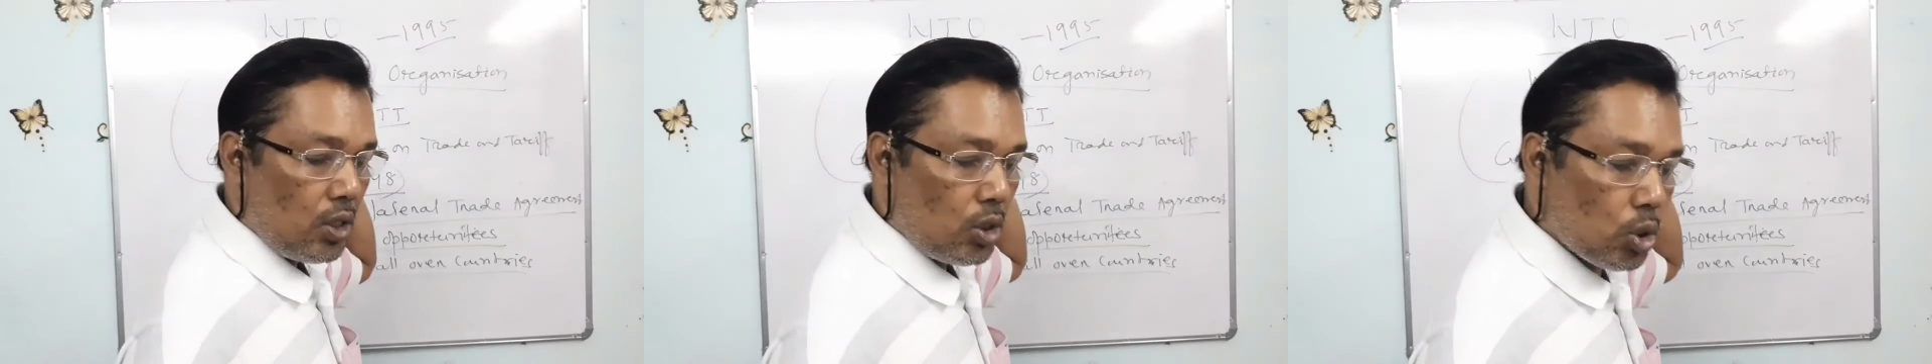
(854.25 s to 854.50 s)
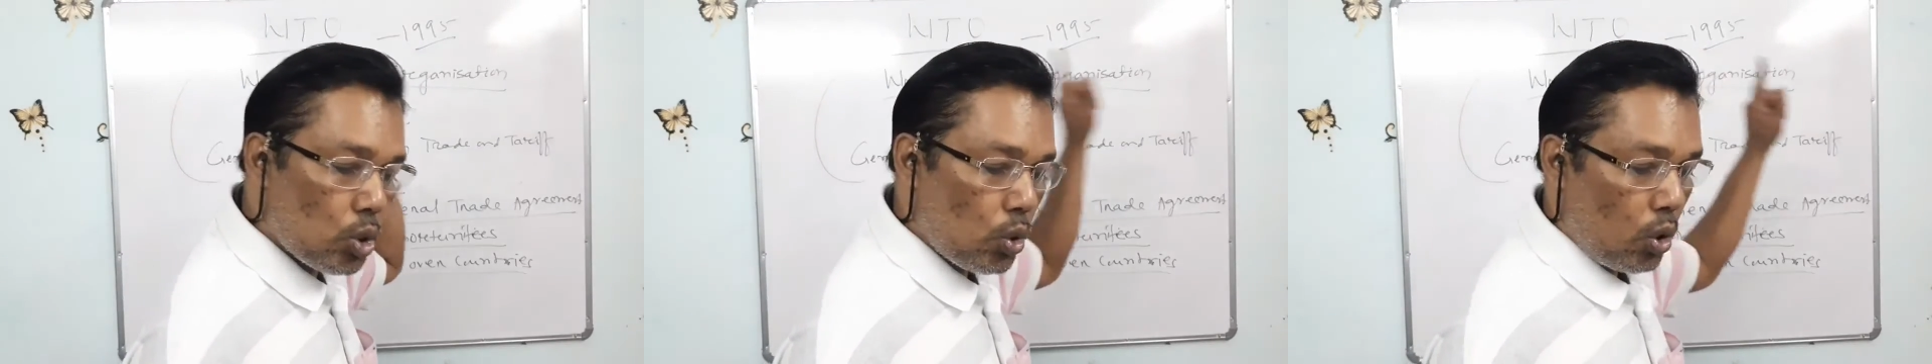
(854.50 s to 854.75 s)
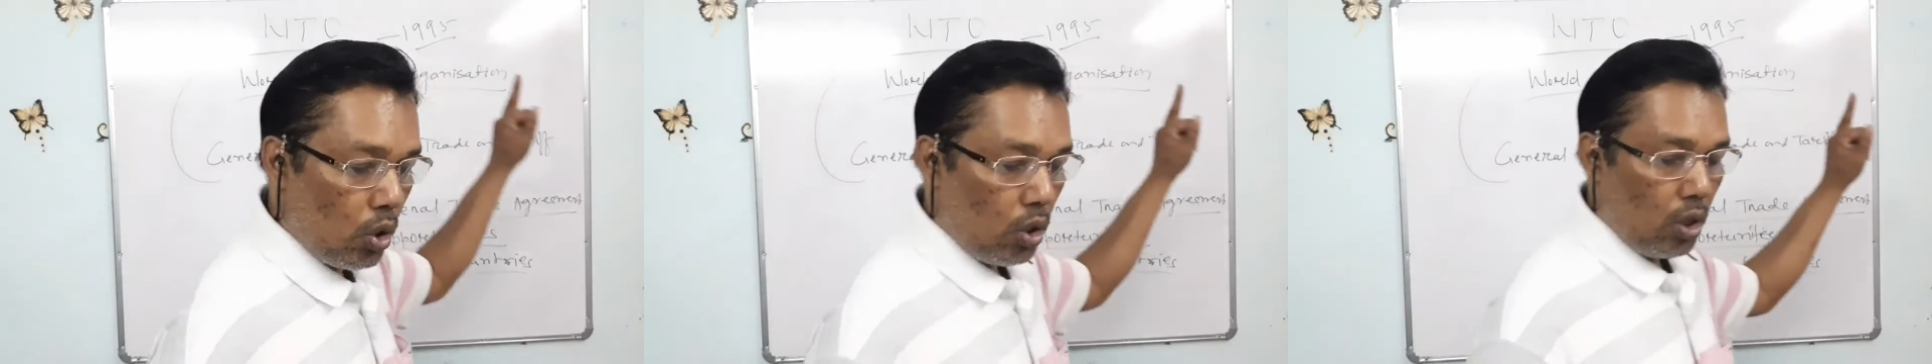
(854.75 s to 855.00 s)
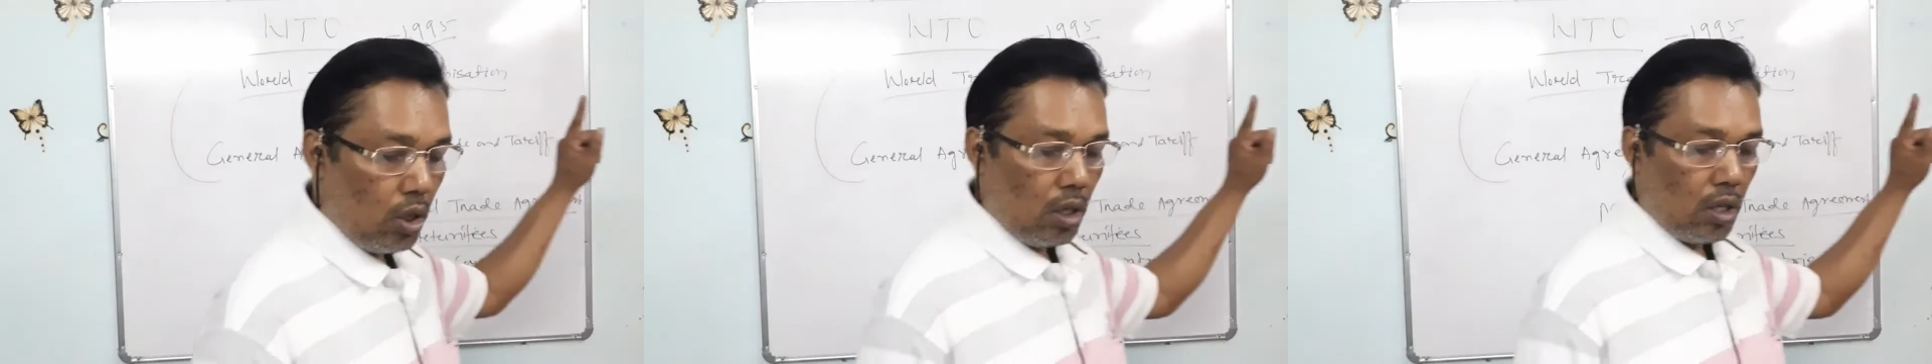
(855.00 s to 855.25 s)

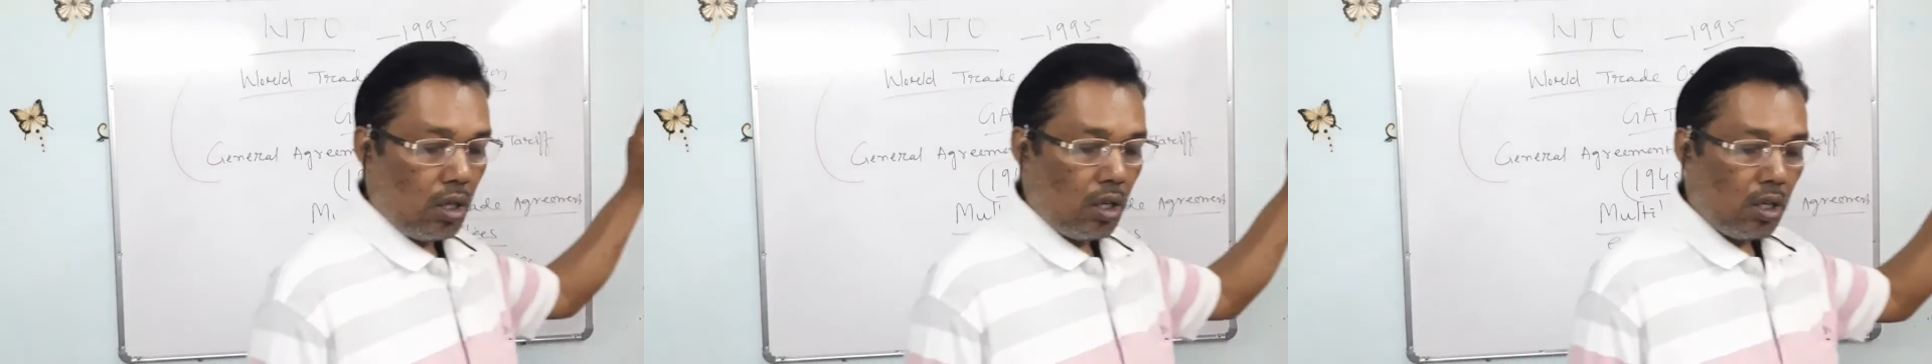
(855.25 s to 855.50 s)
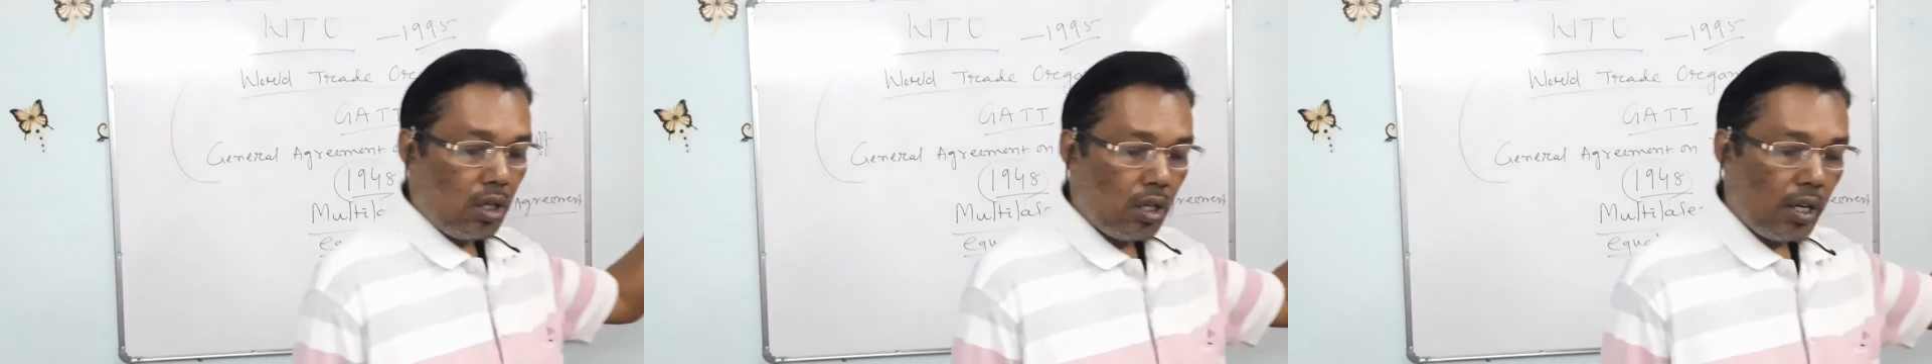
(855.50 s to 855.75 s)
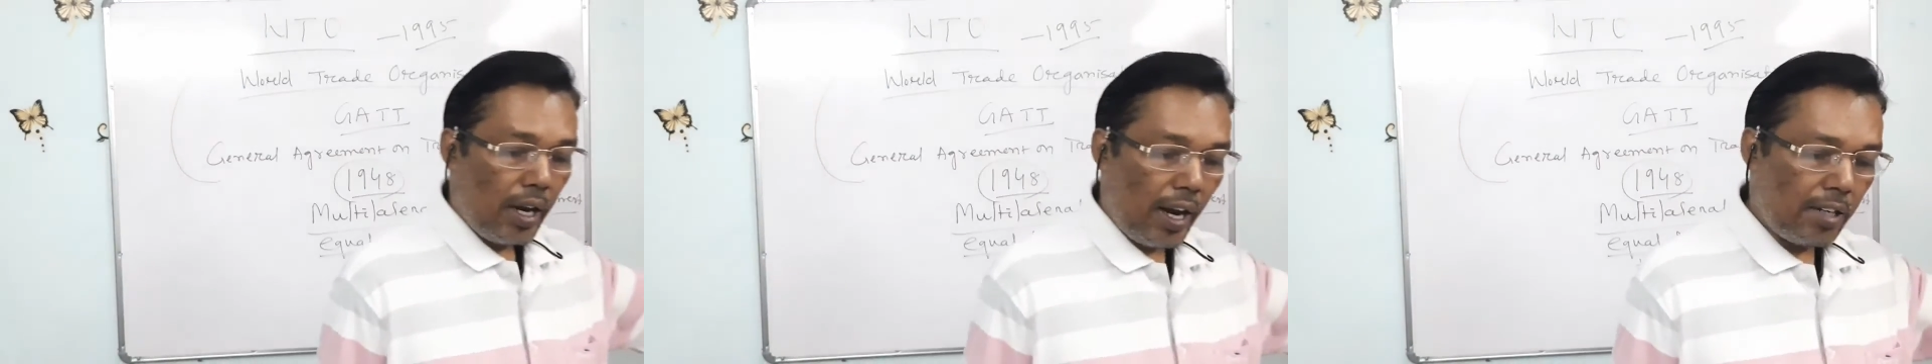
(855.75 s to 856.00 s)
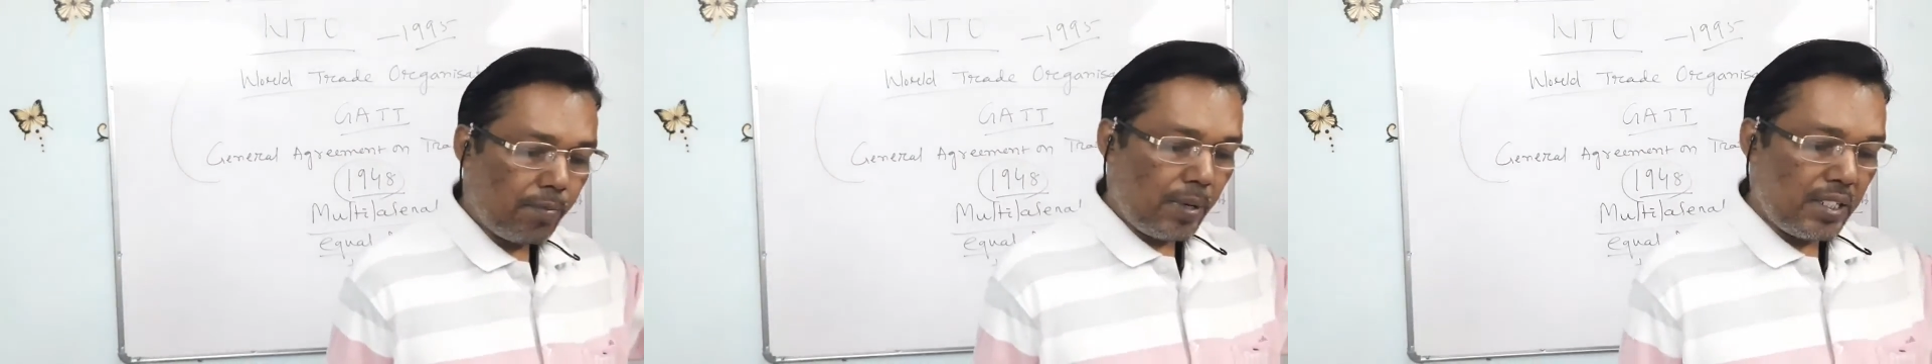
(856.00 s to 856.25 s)
So,
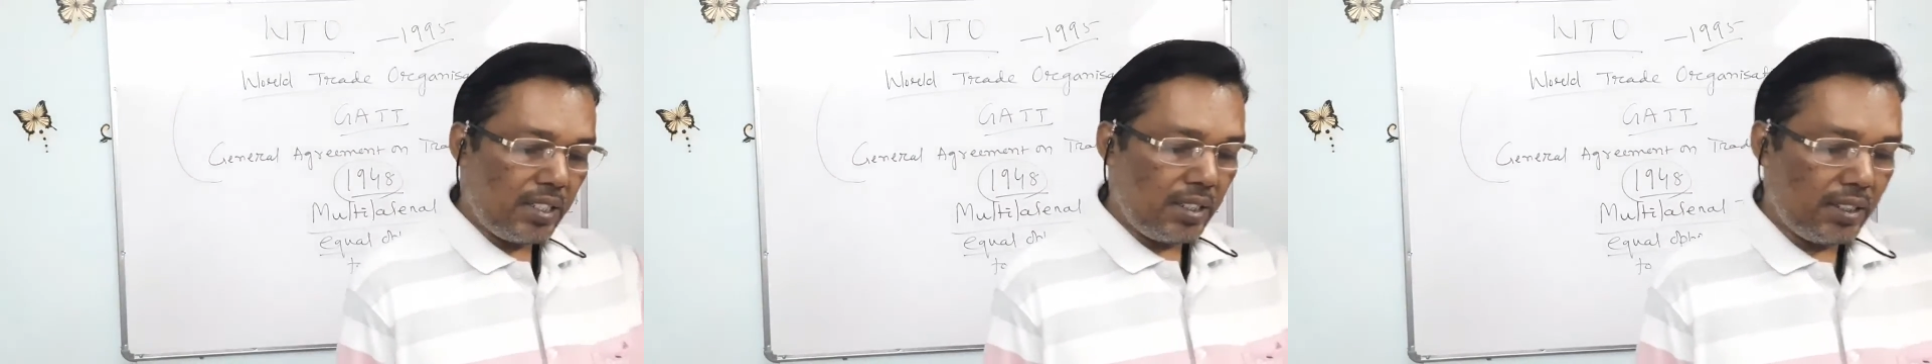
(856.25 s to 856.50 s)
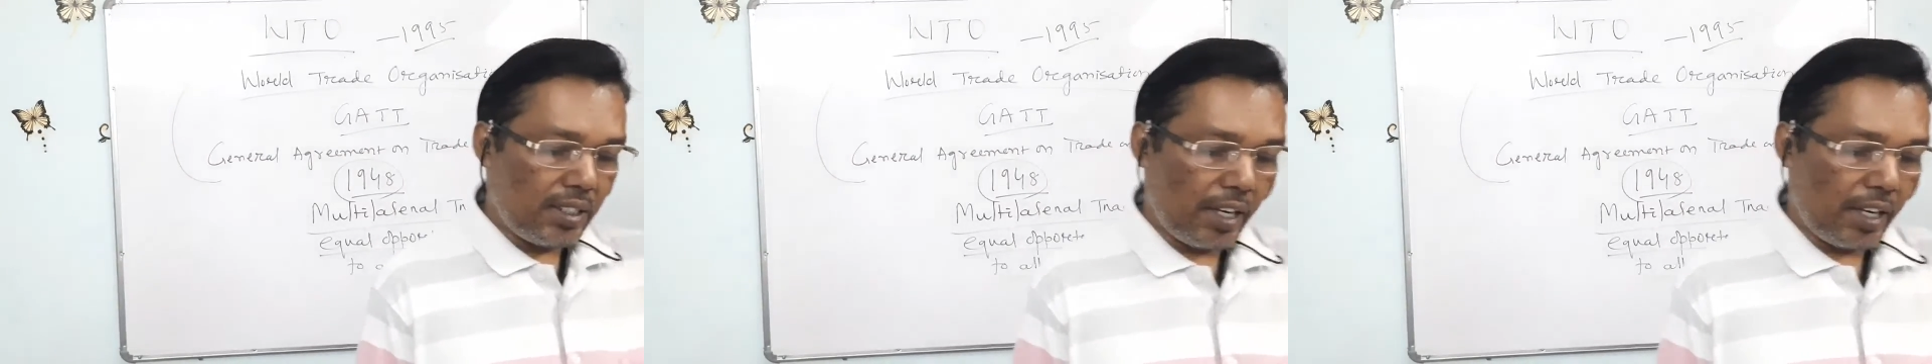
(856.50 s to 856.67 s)
at present